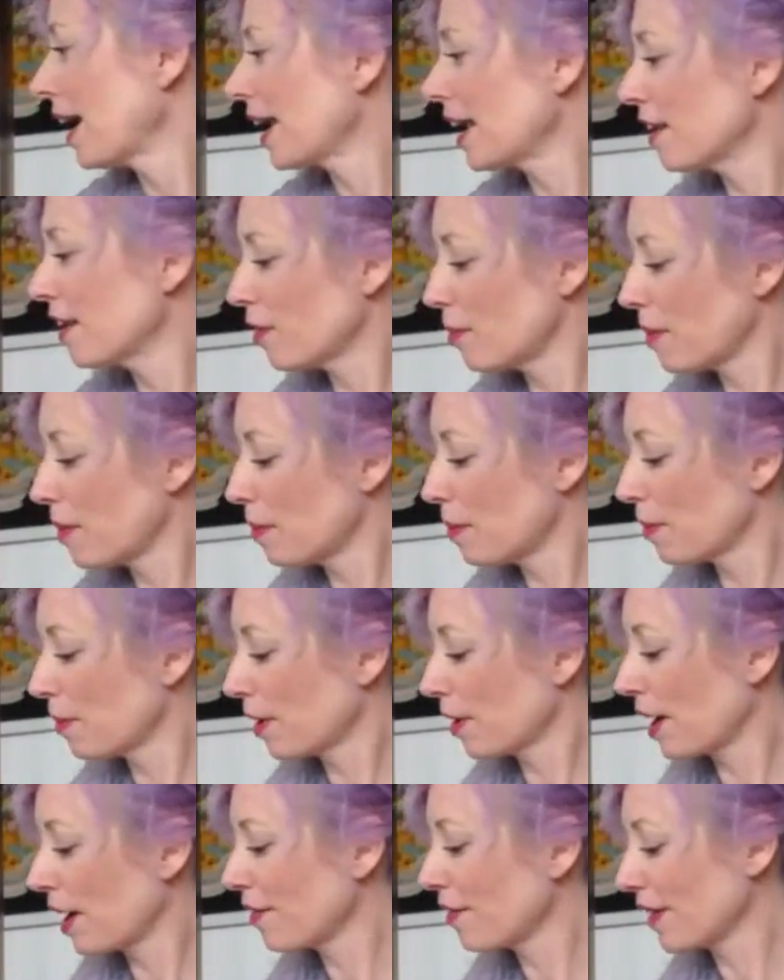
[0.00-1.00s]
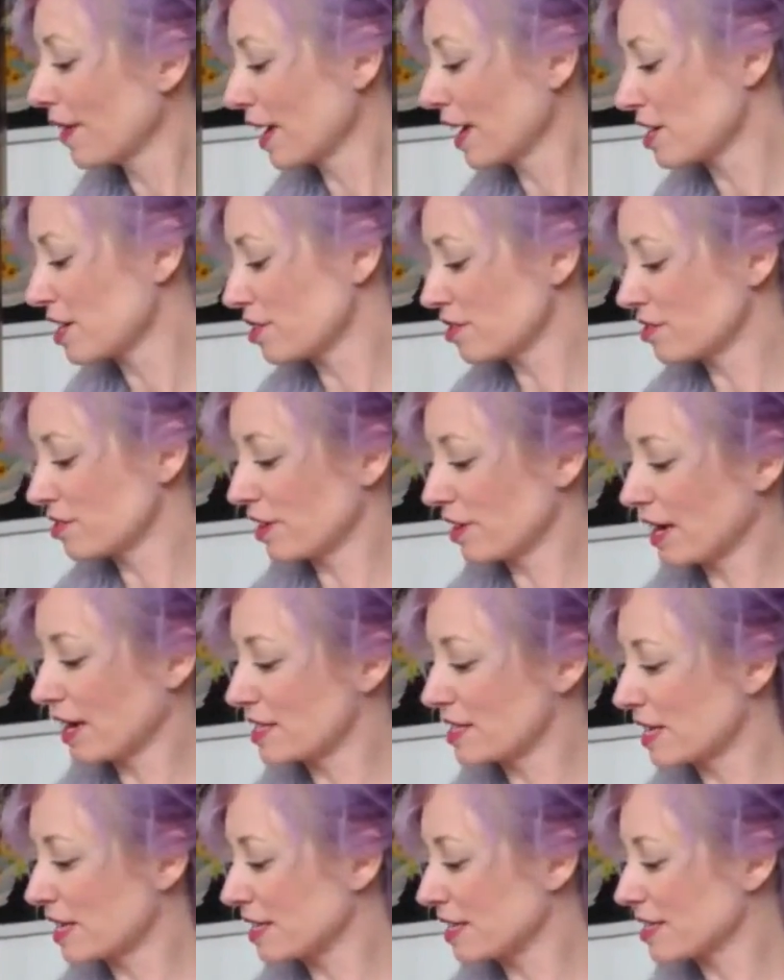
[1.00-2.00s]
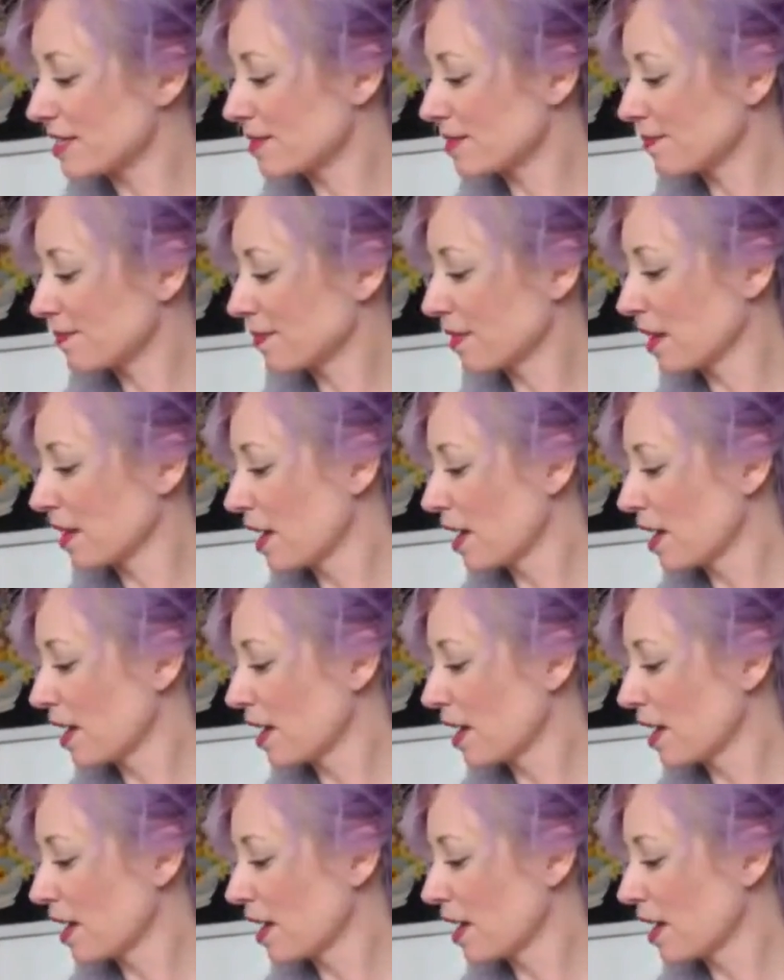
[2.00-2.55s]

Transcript: I can't remember, I don't think I showed you guys this.